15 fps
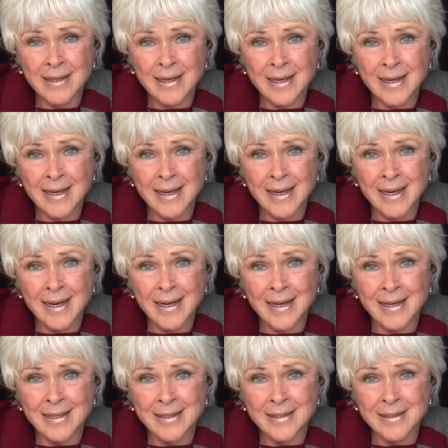
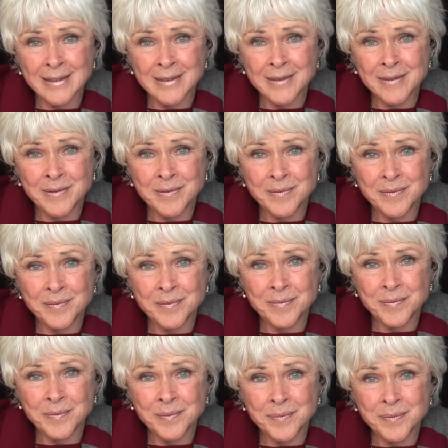
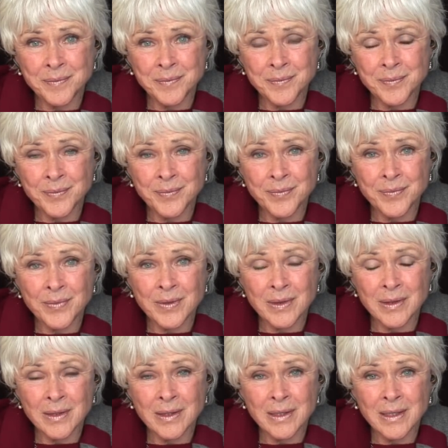
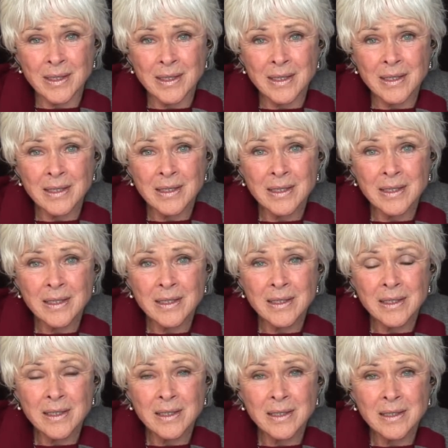
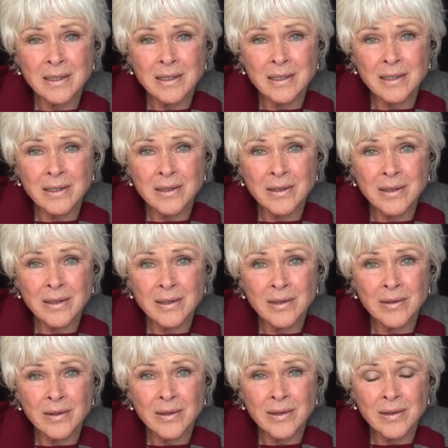
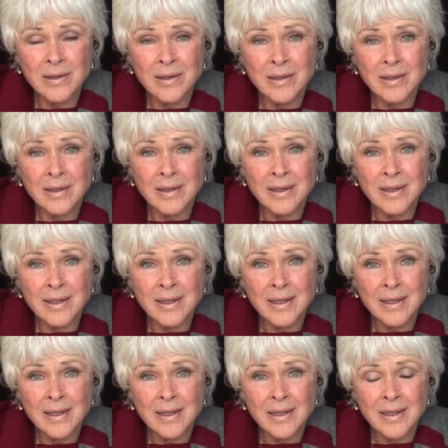
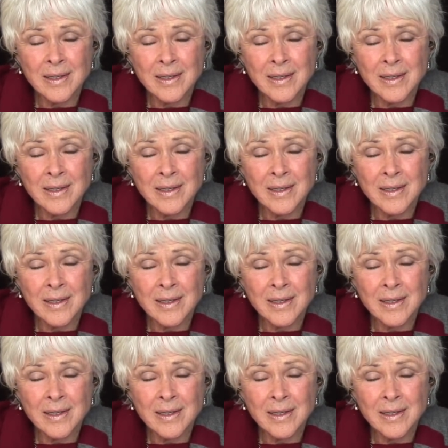No words are spoken by the person on screen.